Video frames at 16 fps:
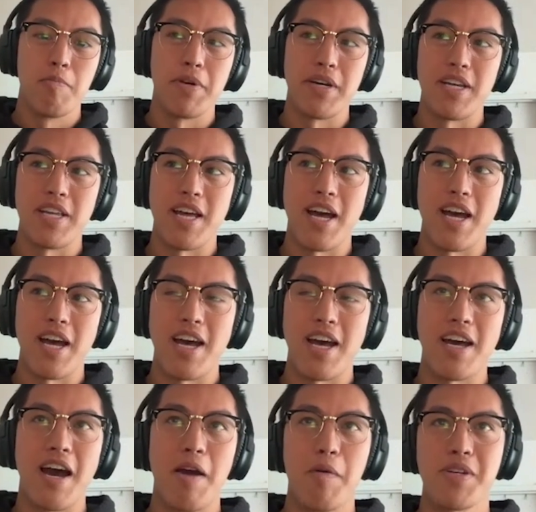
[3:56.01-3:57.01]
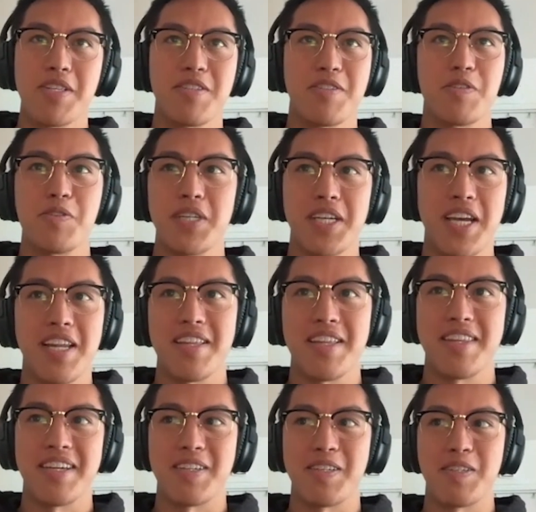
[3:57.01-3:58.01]
but I wasn't doing
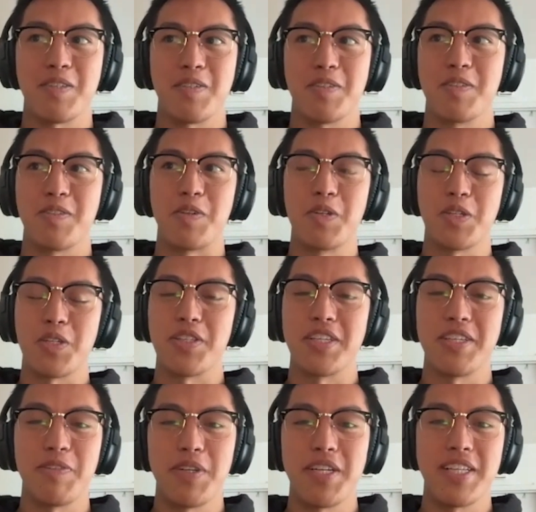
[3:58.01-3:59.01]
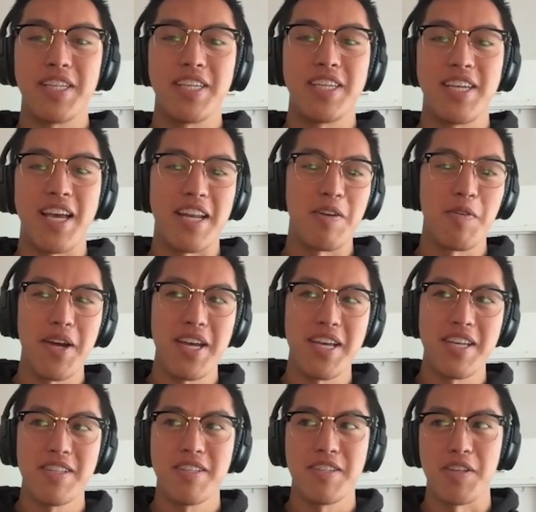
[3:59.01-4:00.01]
anything socially really,
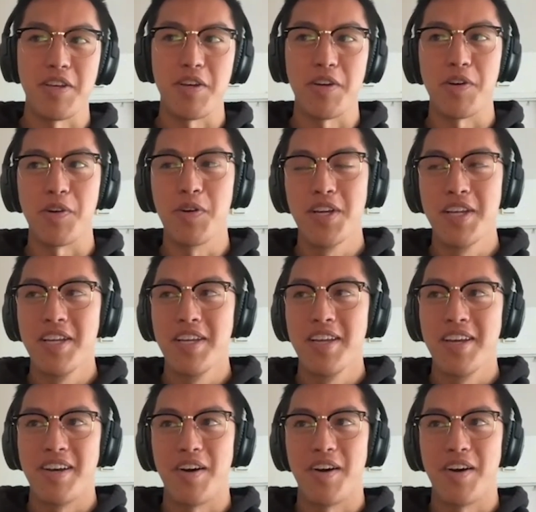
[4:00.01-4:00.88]
anyways. So yeah.